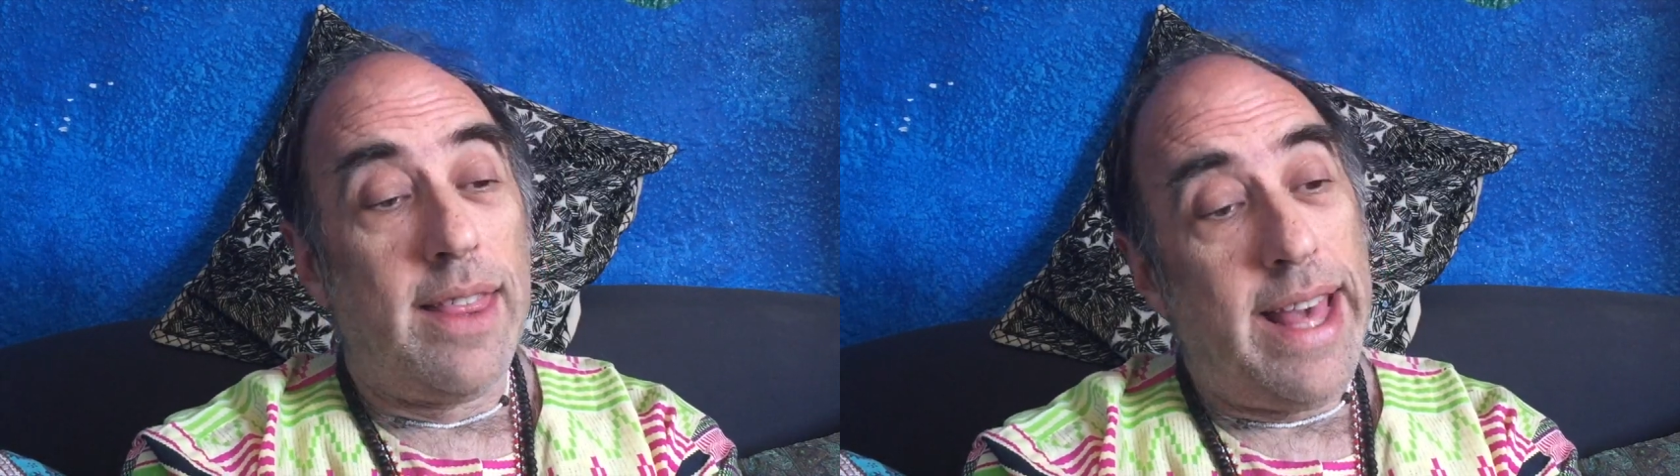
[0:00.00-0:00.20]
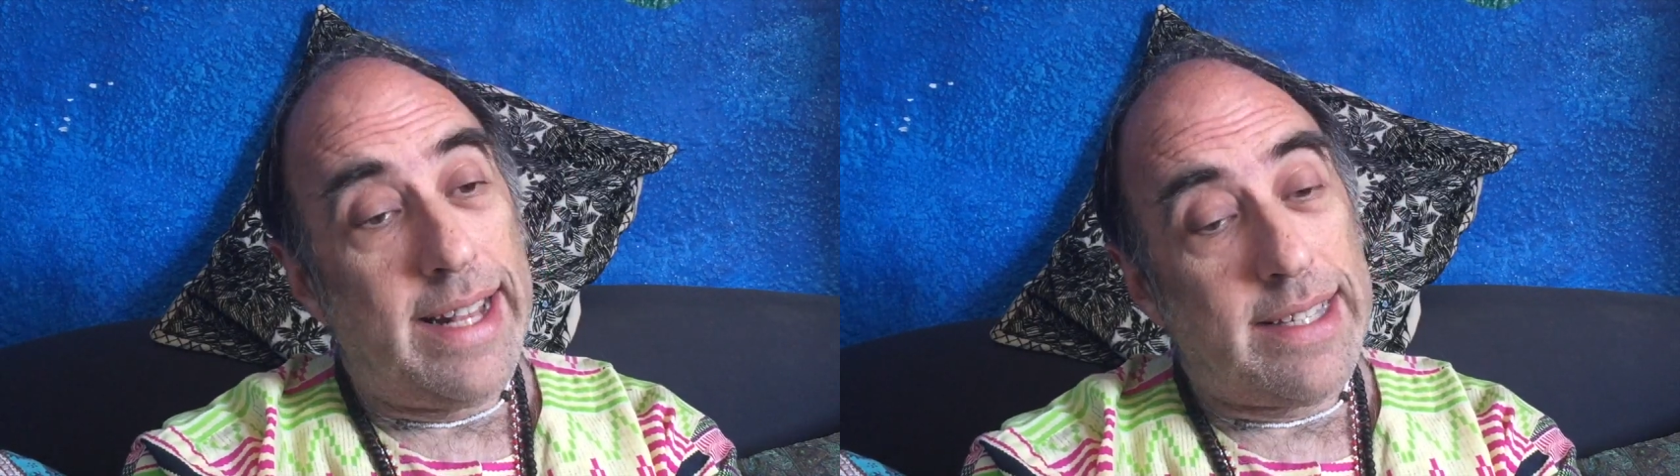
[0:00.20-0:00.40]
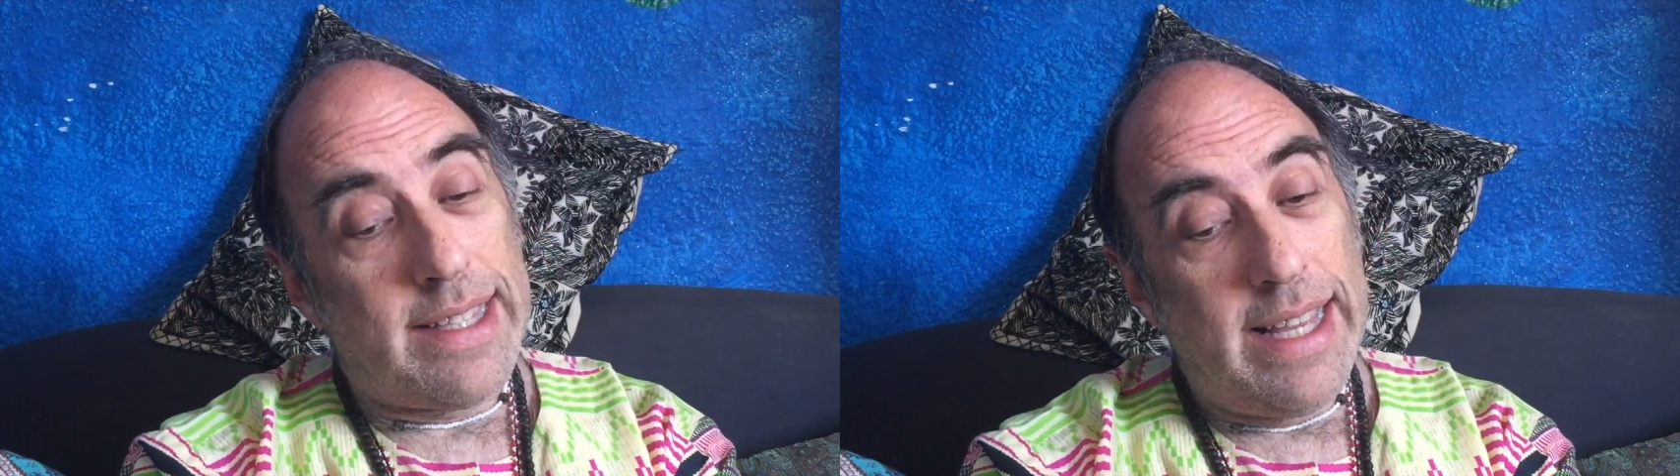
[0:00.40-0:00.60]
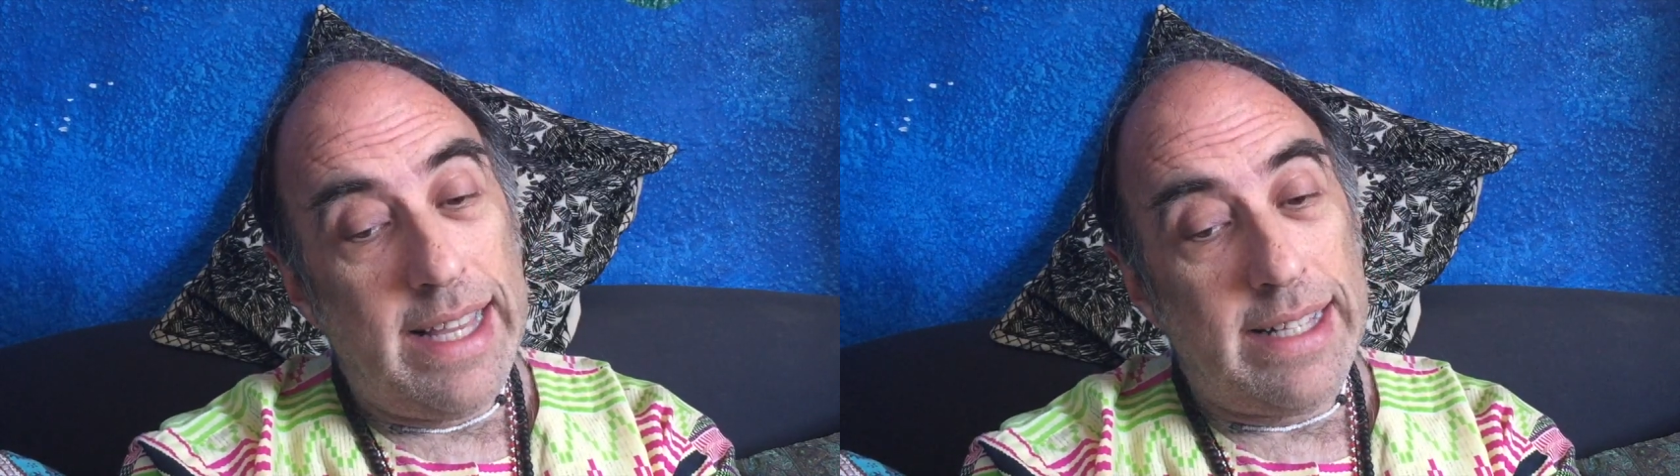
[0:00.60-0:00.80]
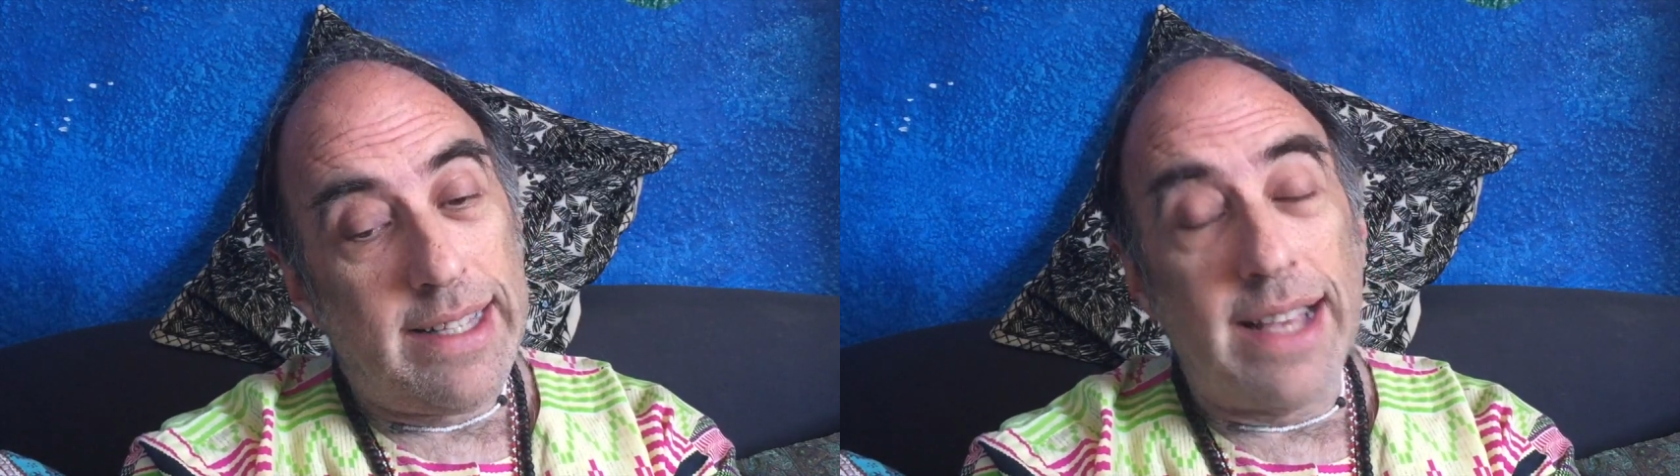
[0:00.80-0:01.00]
that
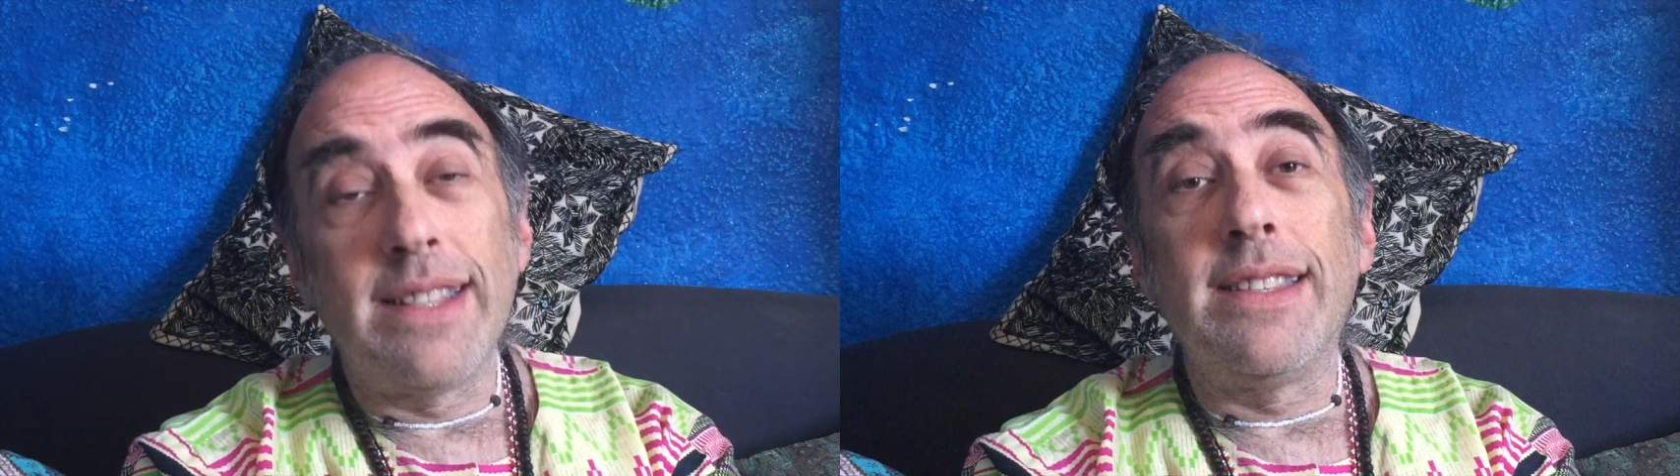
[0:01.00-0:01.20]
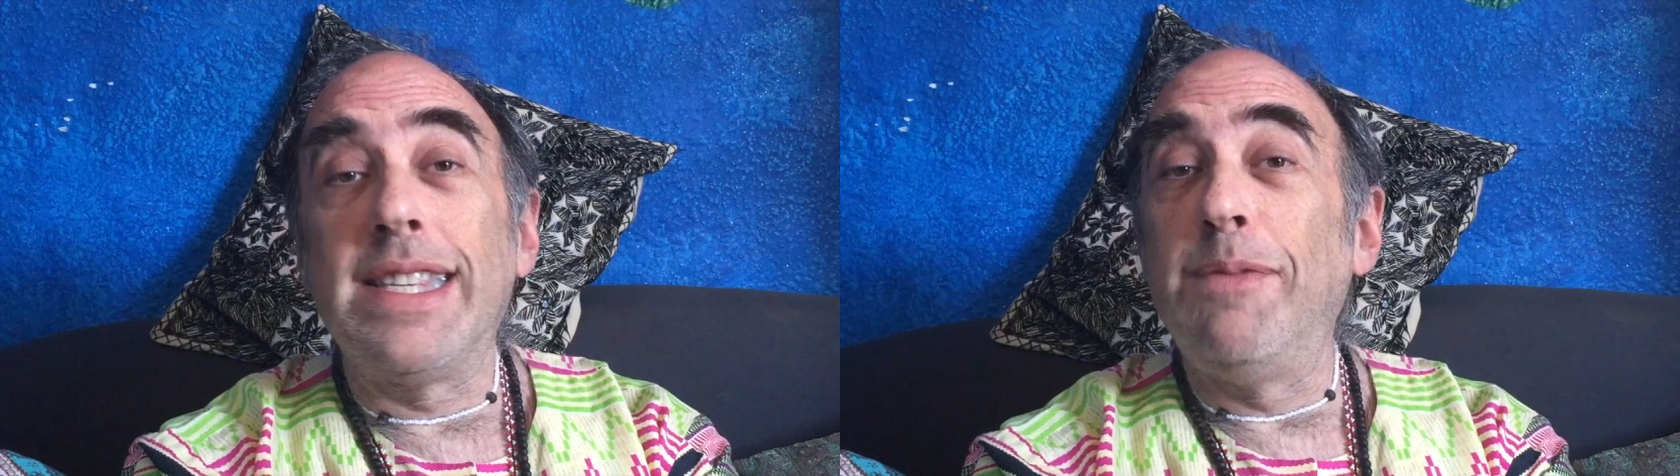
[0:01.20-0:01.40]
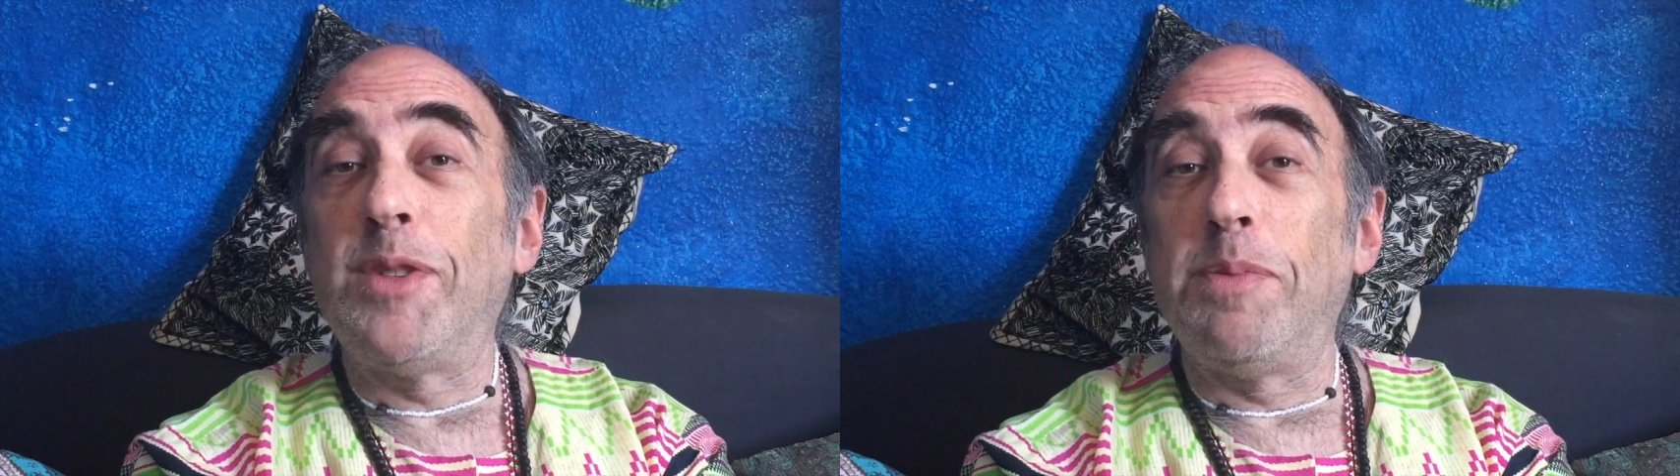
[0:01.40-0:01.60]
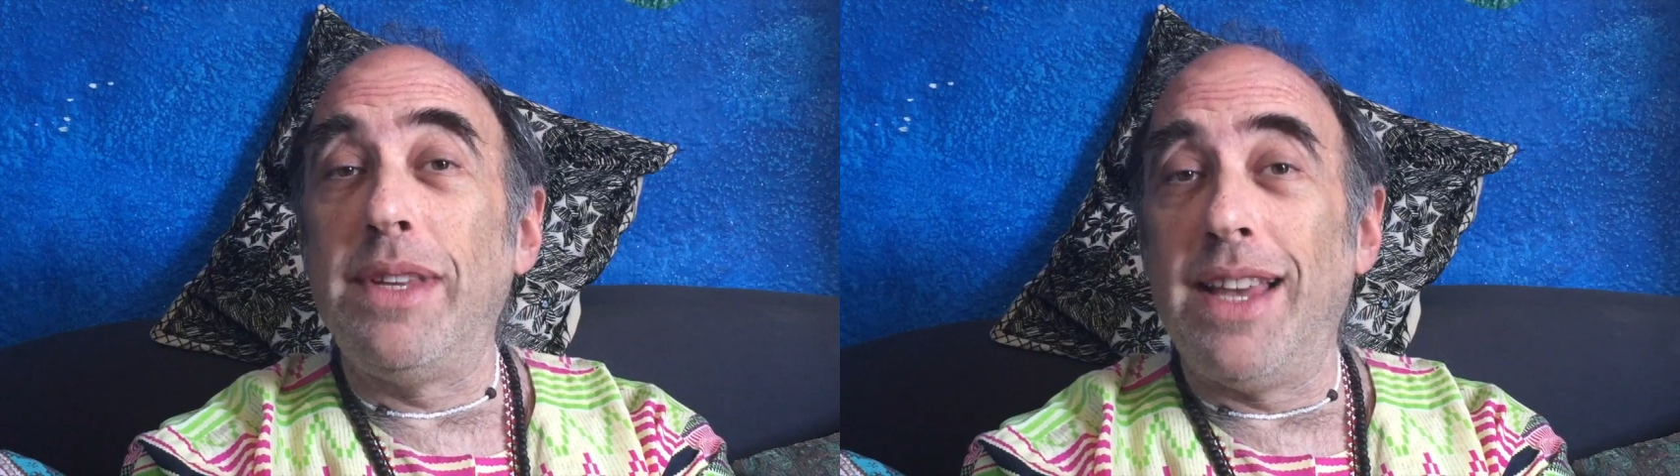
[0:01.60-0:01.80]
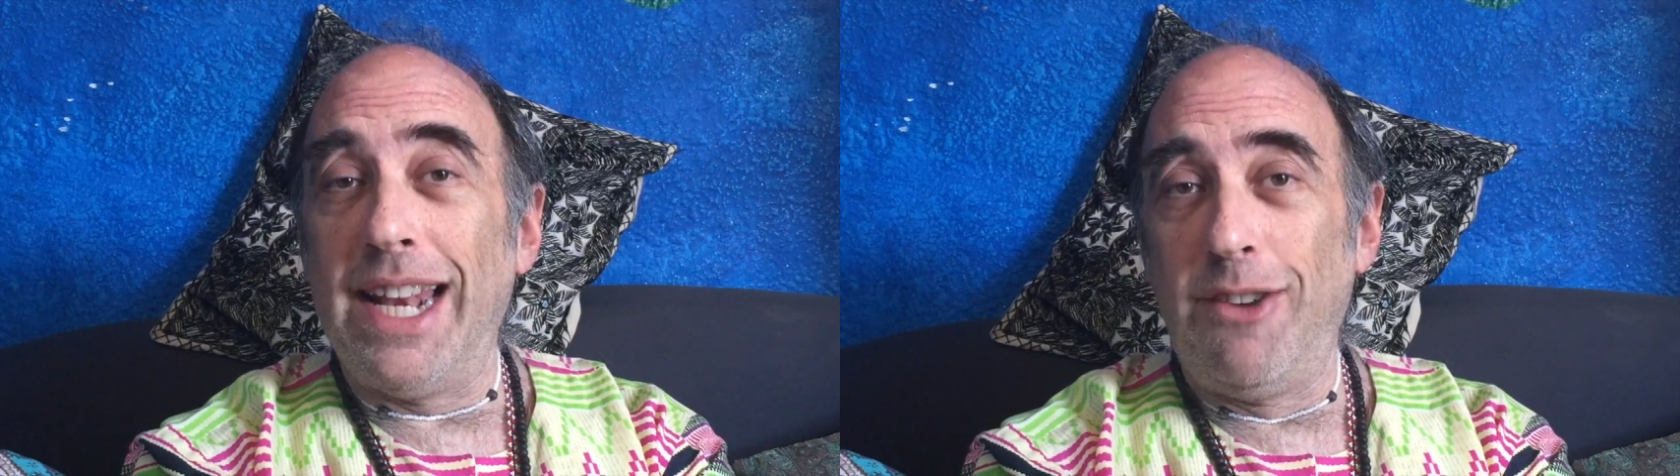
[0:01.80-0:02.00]
there doesn't seem to
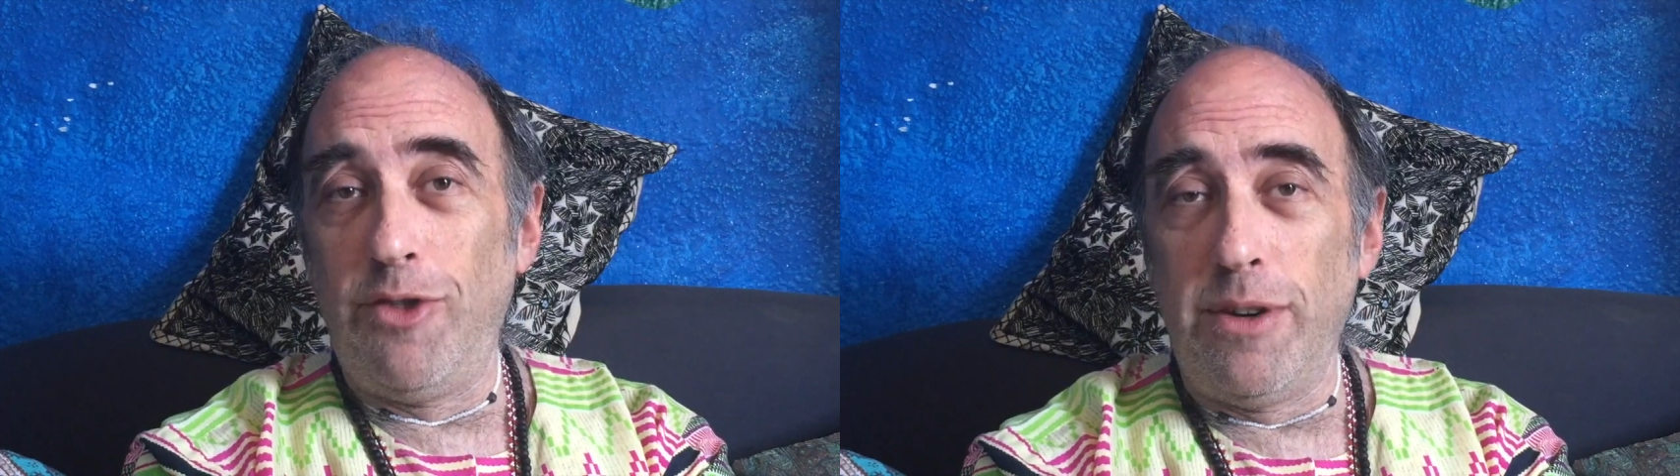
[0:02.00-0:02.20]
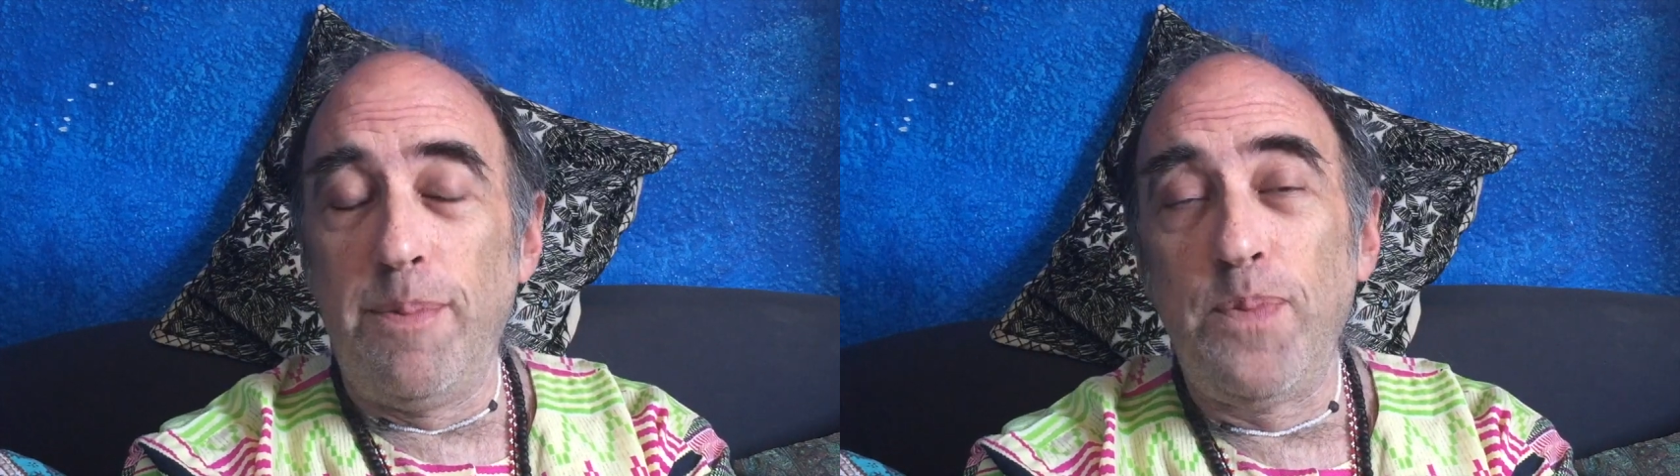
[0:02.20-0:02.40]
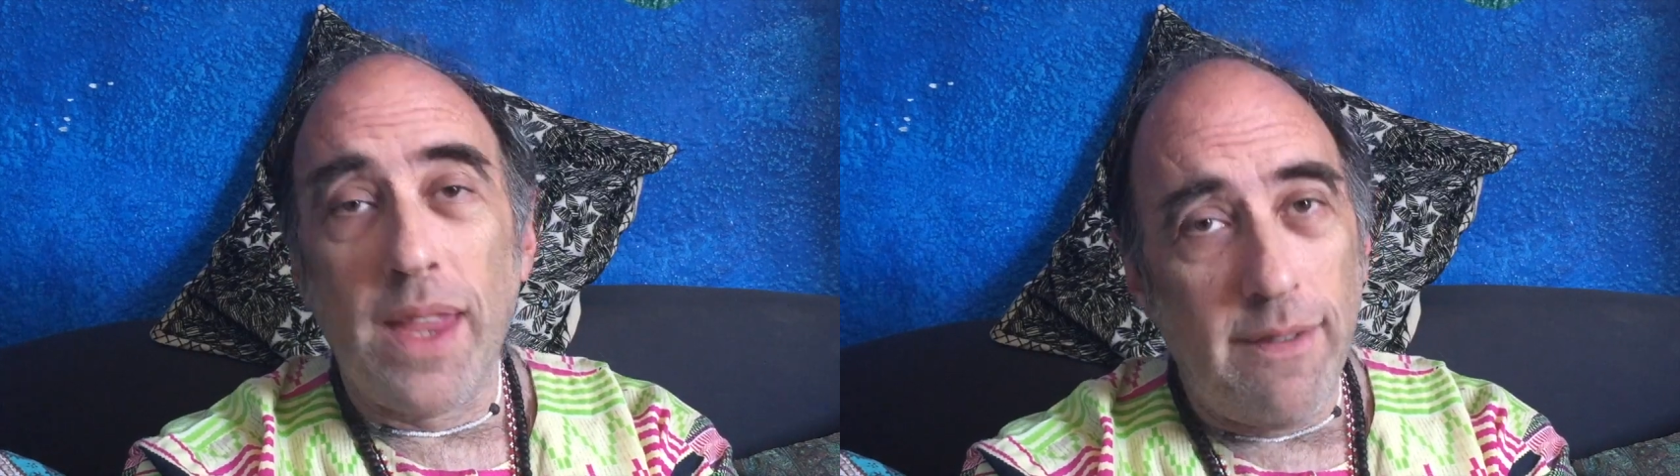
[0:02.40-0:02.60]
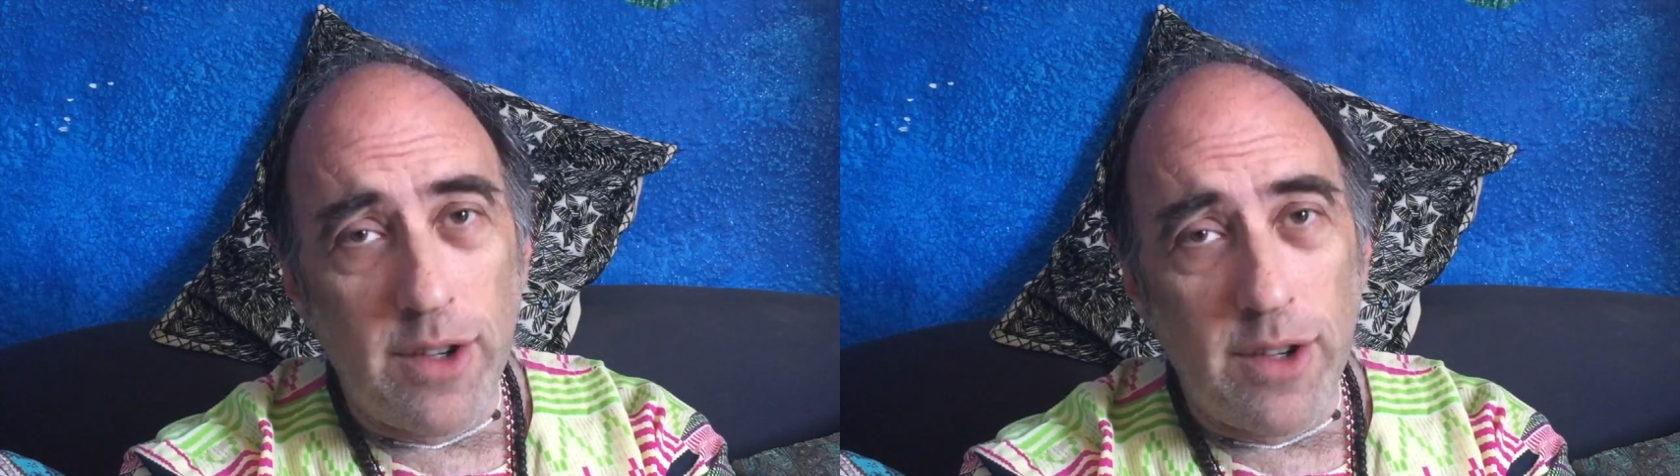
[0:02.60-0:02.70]
be any room